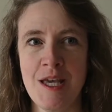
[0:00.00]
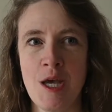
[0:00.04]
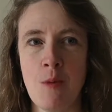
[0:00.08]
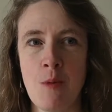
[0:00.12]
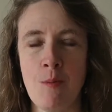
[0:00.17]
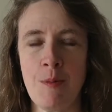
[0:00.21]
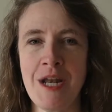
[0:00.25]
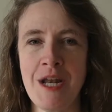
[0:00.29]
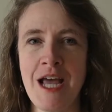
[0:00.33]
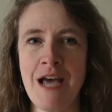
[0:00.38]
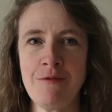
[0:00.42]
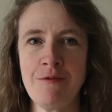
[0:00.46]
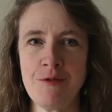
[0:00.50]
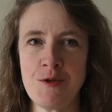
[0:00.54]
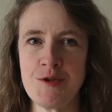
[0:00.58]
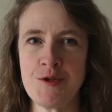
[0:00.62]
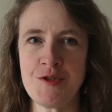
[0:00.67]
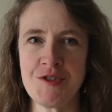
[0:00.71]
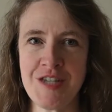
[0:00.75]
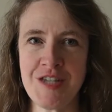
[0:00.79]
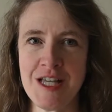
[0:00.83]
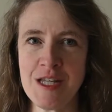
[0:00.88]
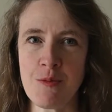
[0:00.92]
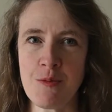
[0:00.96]
But after
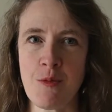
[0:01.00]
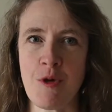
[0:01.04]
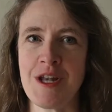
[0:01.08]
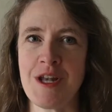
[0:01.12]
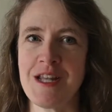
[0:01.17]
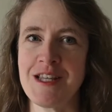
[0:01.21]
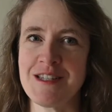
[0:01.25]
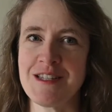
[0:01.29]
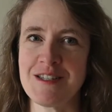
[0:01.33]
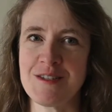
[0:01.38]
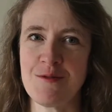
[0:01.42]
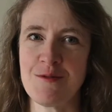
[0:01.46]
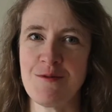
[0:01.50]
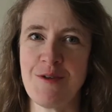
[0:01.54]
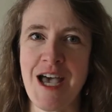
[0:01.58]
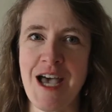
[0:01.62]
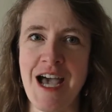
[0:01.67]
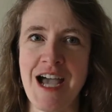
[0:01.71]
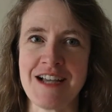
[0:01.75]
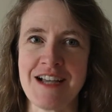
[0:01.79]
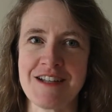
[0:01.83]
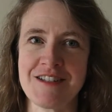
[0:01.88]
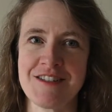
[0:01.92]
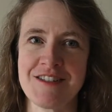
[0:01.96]
celebrating this
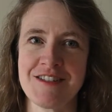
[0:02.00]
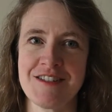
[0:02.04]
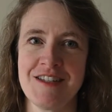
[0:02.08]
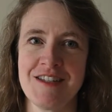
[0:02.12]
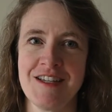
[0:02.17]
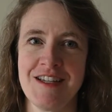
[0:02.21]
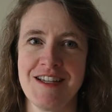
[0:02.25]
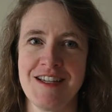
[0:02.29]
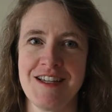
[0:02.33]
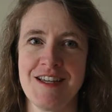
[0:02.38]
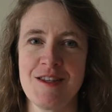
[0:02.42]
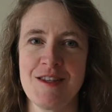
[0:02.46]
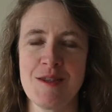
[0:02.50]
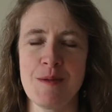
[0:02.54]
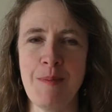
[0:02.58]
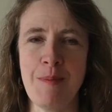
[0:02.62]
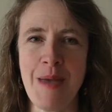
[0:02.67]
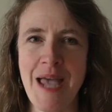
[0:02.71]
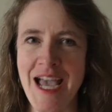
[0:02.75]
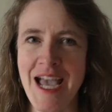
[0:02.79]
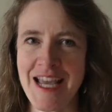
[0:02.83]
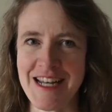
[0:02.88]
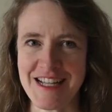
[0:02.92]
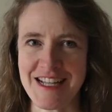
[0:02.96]
fact, the
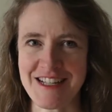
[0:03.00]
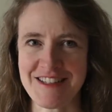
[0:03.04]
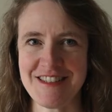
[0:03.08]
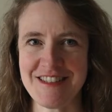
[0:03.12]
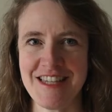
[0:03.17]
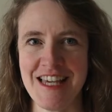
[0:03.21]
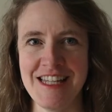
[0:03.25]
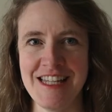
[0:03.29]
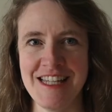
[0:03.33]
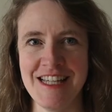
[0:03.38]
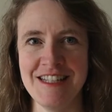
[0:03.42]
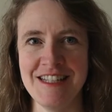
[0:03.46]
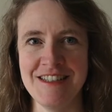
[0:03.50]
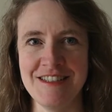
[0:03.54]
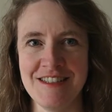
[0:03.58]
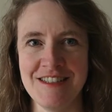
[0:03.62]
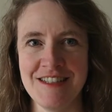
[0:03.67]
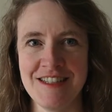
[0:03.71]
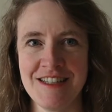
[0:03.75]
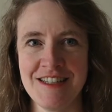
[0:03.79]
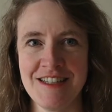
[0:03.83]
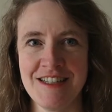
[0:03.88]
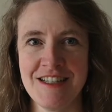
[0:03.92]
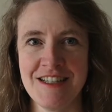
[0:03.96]
panic set in.
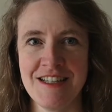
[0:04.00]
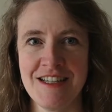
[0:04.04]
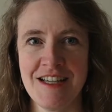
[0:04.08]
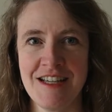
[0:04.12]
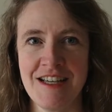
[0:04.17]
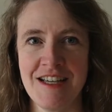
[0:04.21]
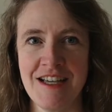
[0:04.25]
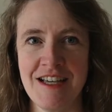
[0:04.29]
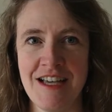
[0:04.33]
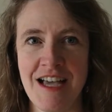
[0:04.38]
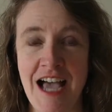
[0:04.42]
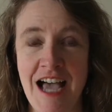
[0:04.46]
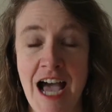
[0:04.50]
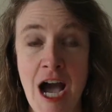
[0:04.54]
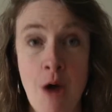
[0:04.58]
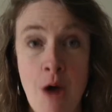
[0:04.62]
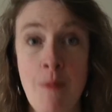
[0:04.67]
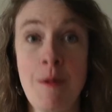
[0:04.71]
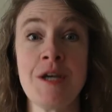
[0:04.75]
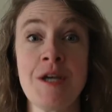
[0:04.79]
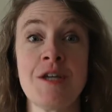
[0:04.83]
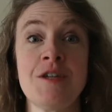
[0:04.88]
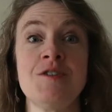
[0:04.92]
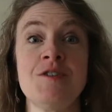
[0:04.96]
How am
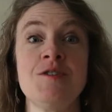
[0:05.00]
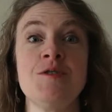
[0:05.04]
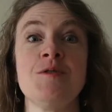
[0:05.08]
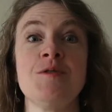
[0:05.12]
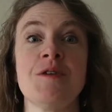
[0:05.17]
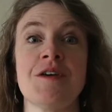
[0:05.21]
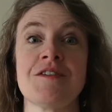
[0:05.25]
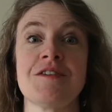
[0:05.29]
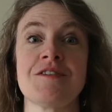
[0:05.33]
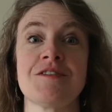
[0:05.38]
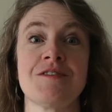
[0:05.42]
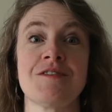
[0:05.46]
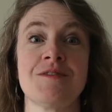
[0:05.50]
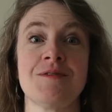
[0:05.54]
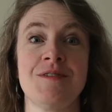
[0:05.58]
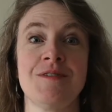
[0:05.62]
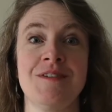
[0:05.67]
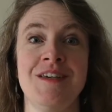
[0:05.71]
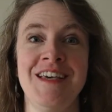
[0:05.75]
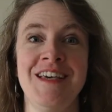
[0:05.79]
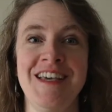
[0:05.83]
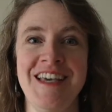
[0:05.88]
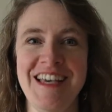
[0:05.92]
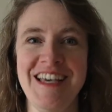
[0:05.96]
I going to do this?
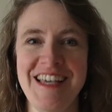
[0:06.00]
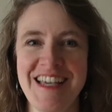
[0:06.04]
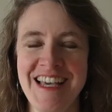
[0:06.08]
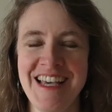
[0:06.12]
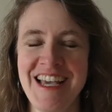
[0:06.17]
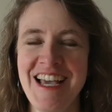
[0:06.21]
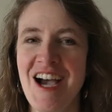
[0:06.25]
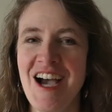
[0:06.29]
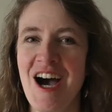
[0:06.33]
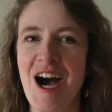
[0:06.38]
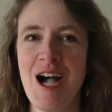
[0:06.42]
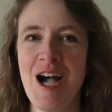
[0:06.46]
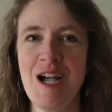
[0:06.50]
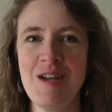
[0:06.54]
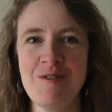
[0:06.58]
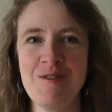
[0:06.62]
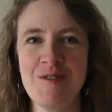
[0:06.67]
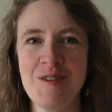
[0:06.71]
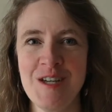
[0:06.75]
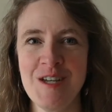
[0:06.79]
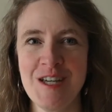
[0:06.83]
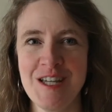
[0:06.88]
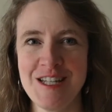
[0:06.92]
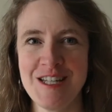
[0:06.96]
I've
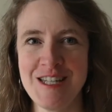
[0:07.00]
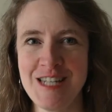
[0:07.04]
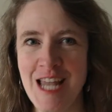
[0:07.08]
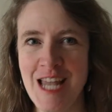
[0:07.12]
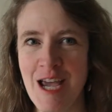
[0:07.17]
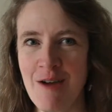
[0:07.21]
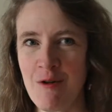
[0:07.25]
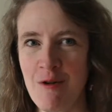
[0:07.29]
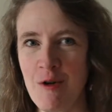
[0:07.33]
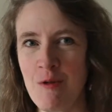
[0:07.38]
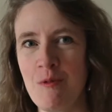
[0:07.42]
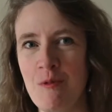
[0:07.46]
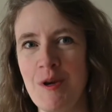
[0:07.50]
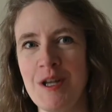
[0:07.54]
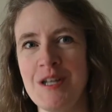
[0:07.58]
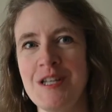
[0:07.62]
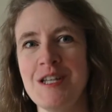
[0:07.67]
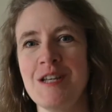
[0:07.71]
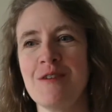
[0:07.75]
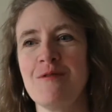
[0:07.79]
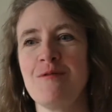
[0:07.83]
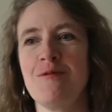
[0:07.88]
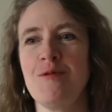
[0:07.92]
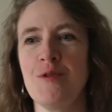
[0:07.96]
never
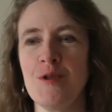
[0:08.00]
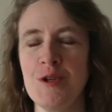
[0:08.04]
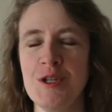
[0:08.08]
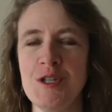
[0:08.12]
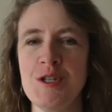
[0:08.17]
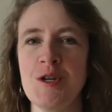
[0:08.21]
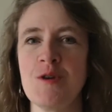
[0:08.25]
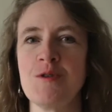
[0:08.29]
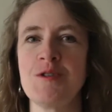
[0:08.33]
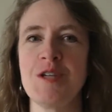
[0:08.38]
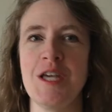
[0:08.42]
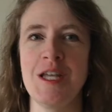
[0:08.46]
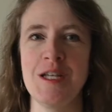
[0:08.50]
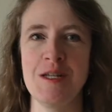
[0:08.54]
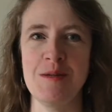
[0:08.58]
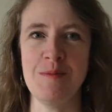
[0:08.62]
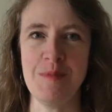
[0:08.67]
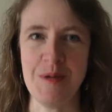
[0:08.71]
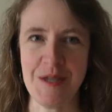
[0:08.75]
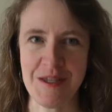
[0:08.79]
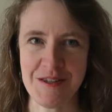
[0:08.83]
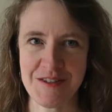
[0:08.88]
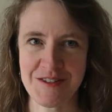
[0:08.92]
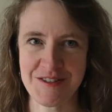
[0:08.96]
written a fully notated
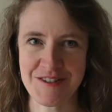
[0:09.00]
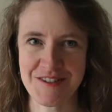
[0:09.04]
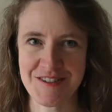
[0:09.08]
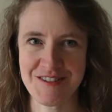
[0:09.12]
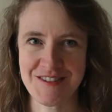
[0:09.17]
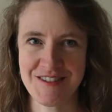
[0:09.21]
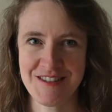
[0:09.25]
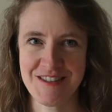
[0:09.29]
piece